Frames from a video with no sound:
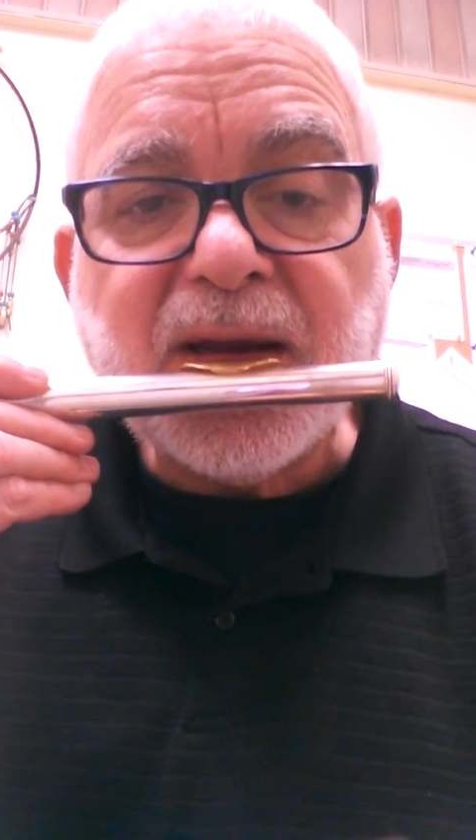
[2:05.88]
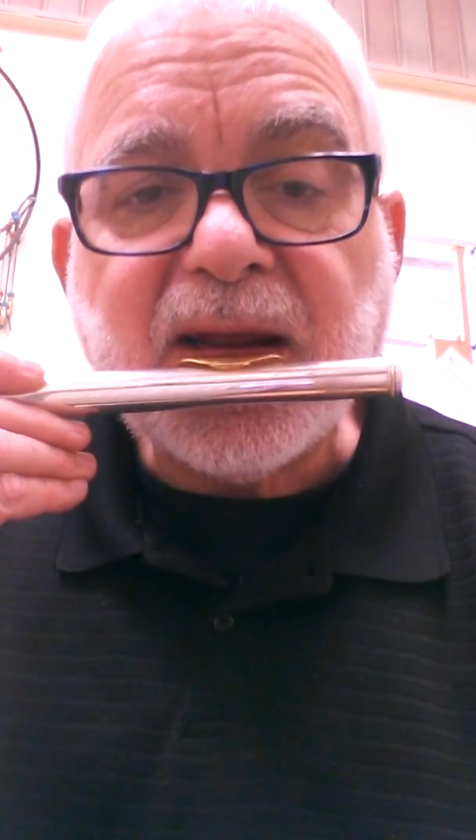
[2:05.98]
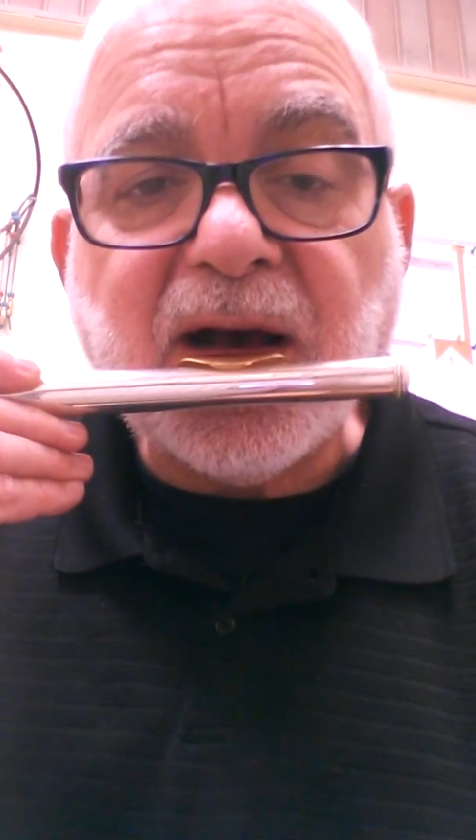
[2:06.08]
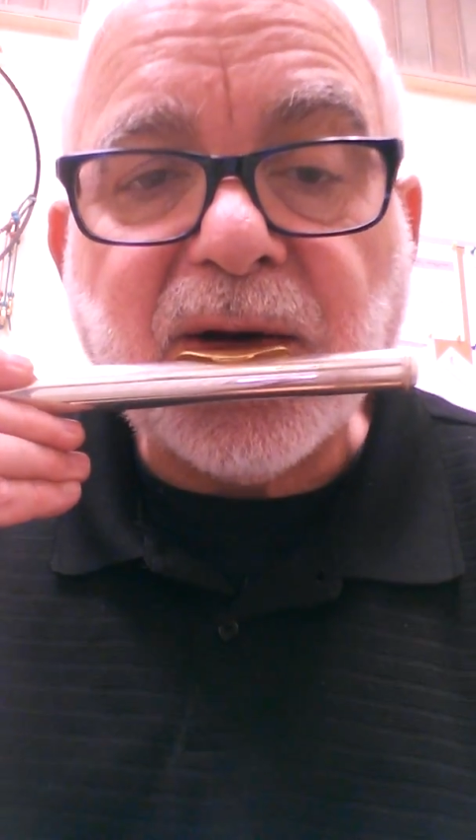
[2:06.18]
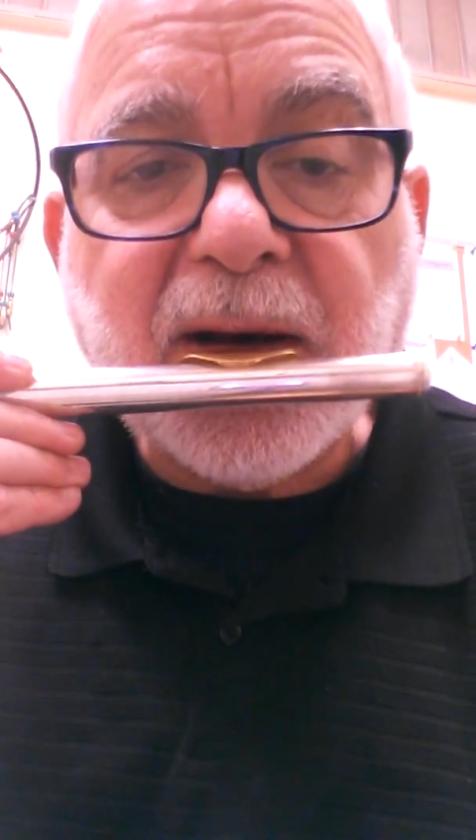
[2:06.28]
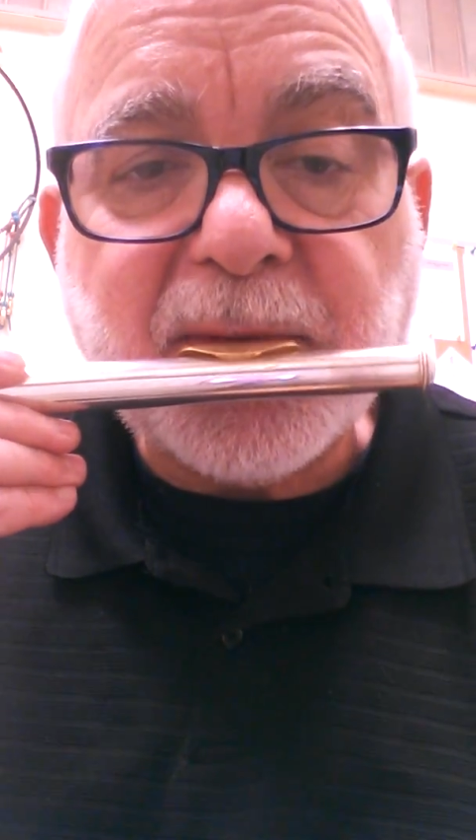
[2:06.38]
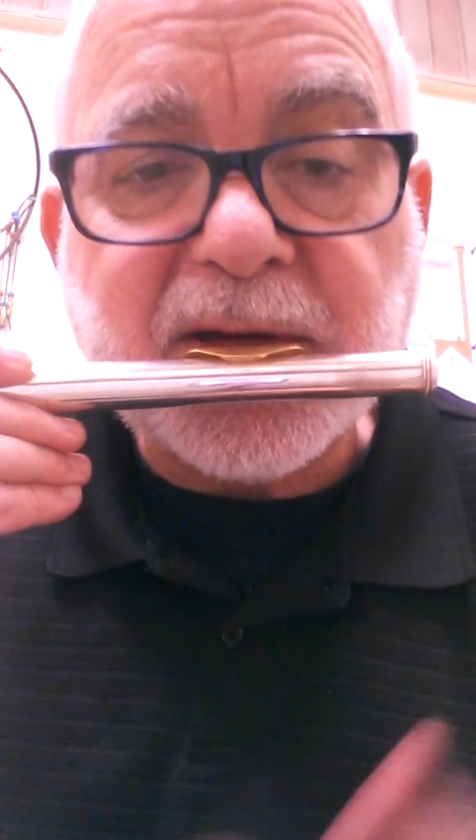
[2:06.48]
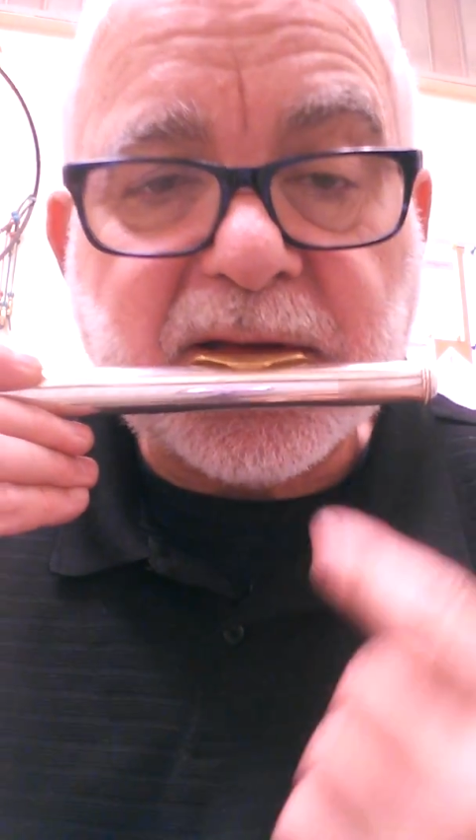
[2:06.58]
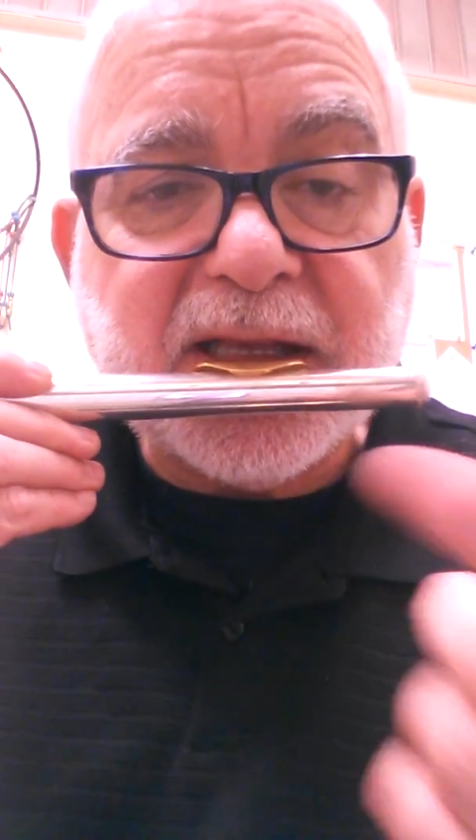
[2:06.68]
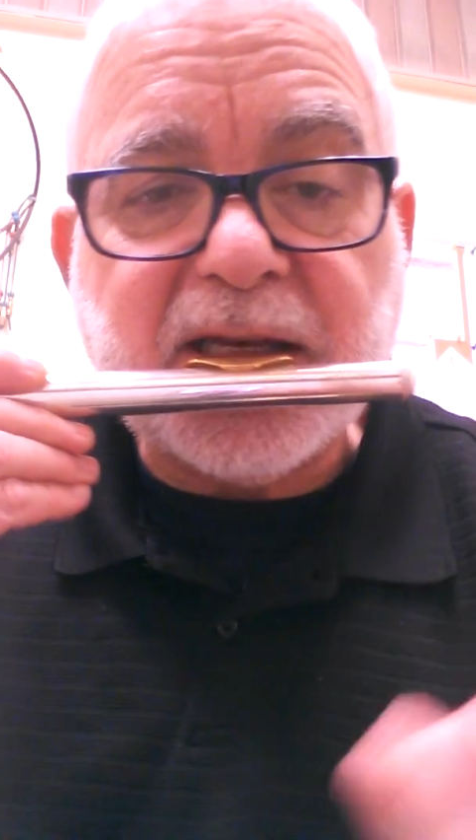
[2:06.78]
Now, I'm
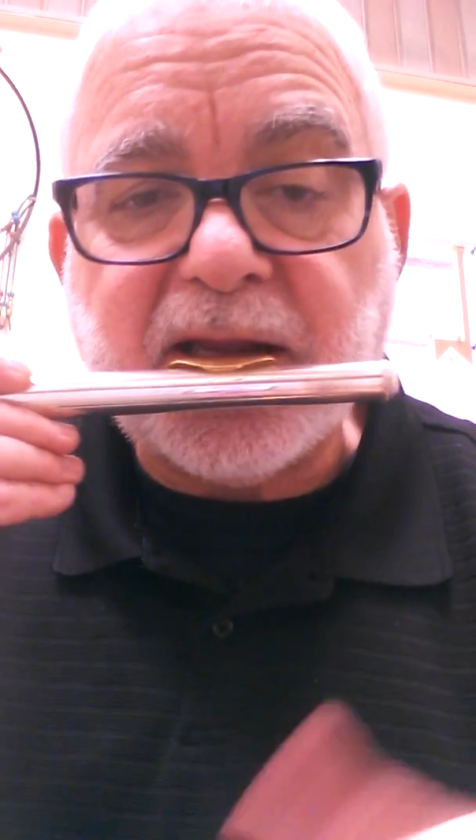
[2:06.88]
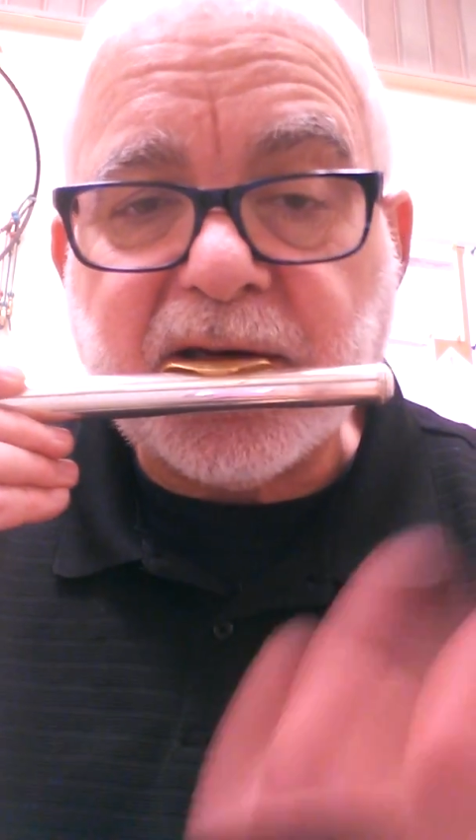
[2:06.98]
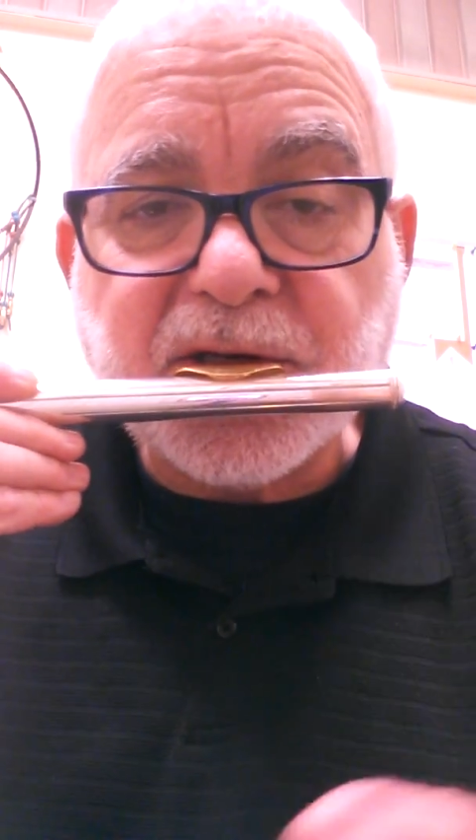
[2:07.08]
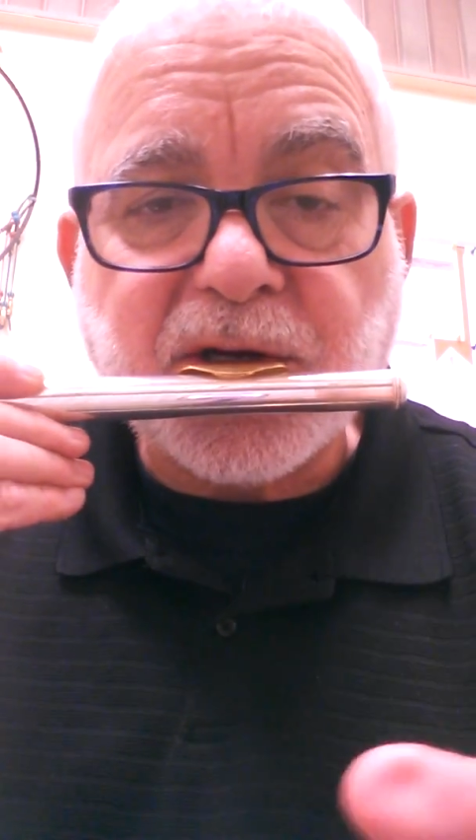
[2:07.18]
going to lean in.